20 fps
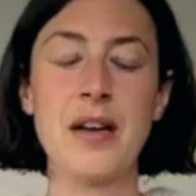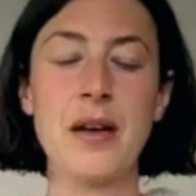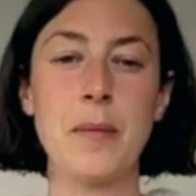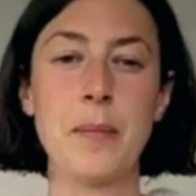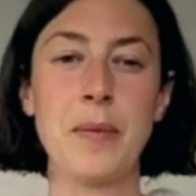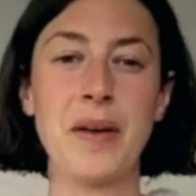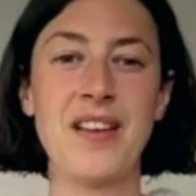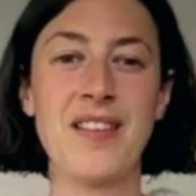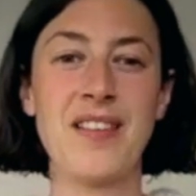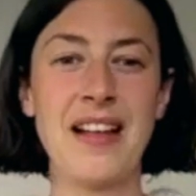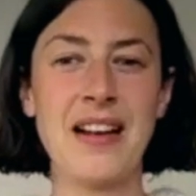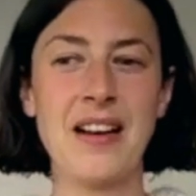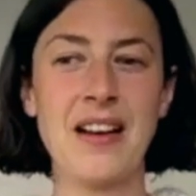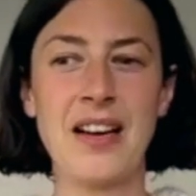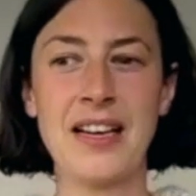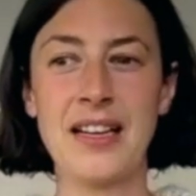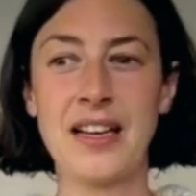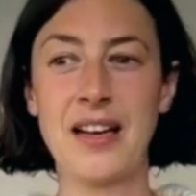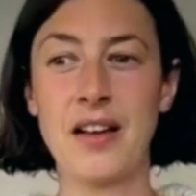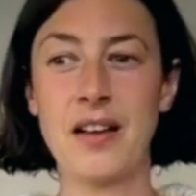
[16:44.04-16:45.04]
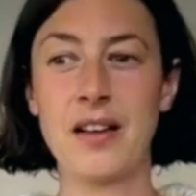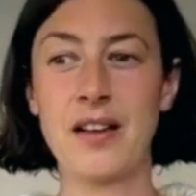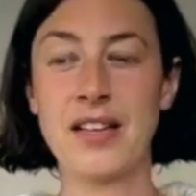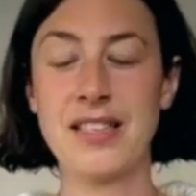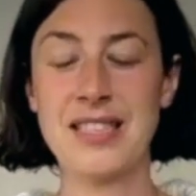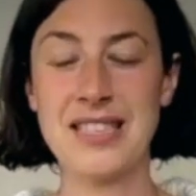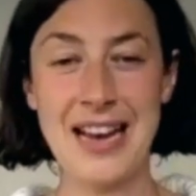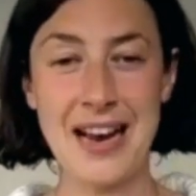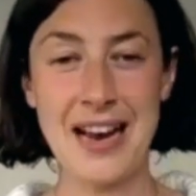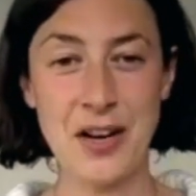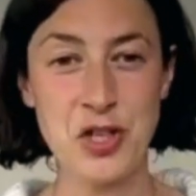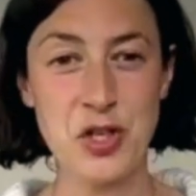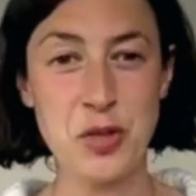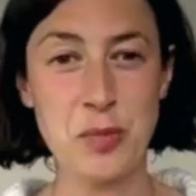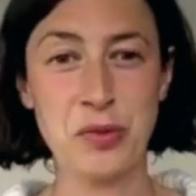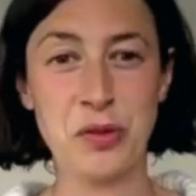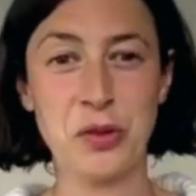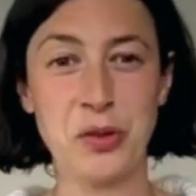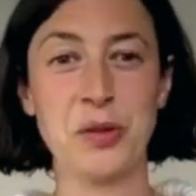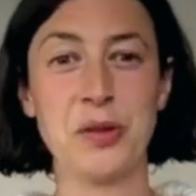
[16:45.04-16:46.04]
because they're like a
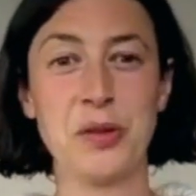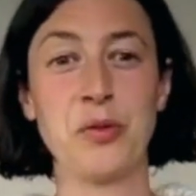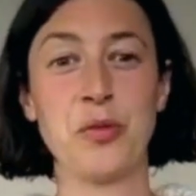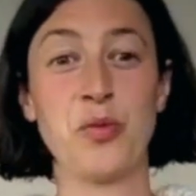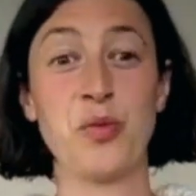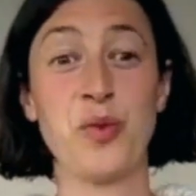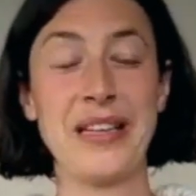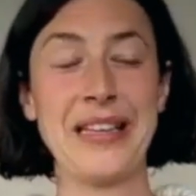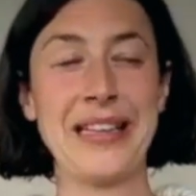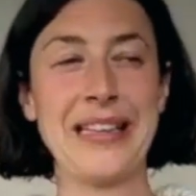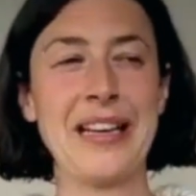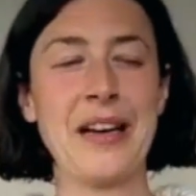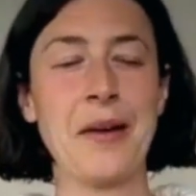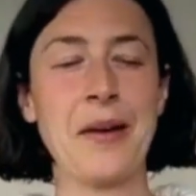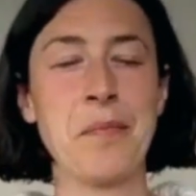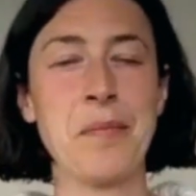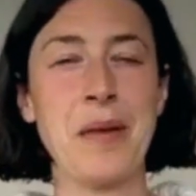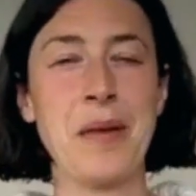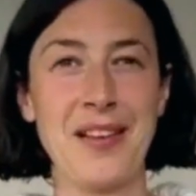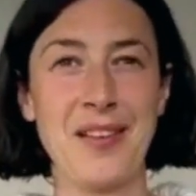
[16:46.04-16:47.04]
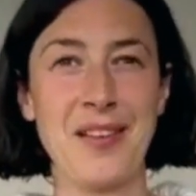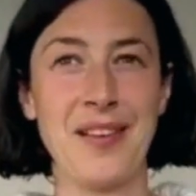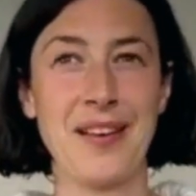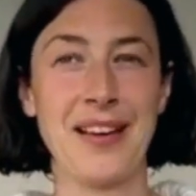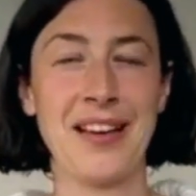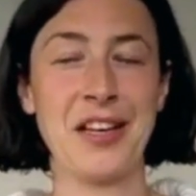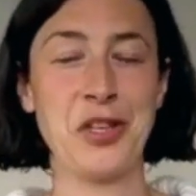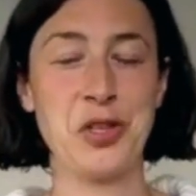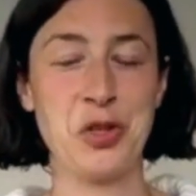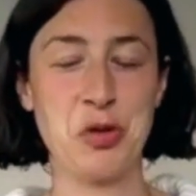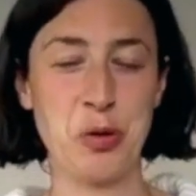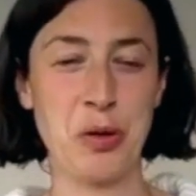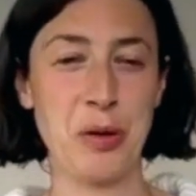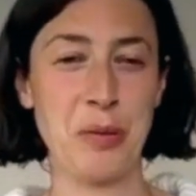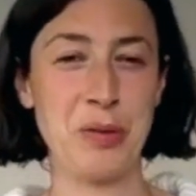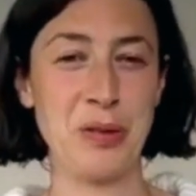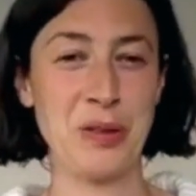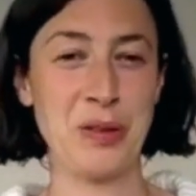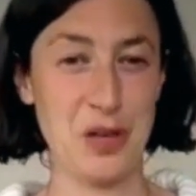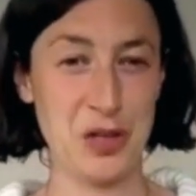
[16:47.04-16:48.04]
tangible, really amazing,
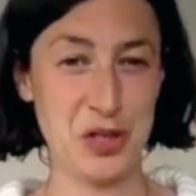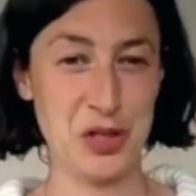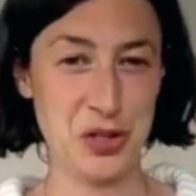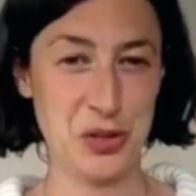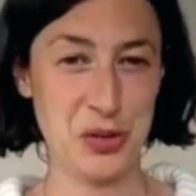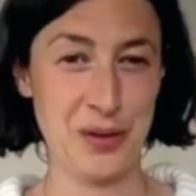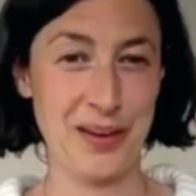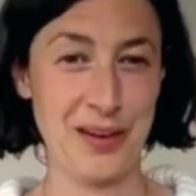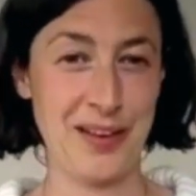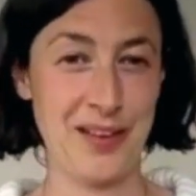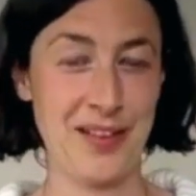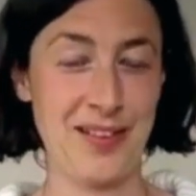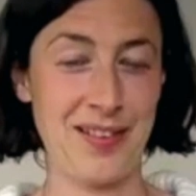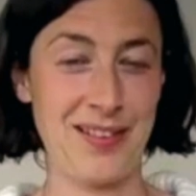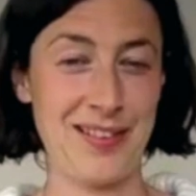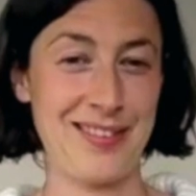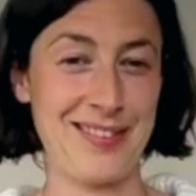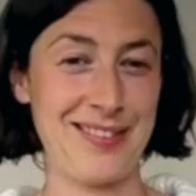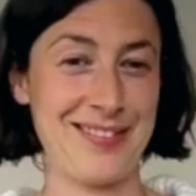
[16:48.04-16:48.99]
enjoyable, luxurious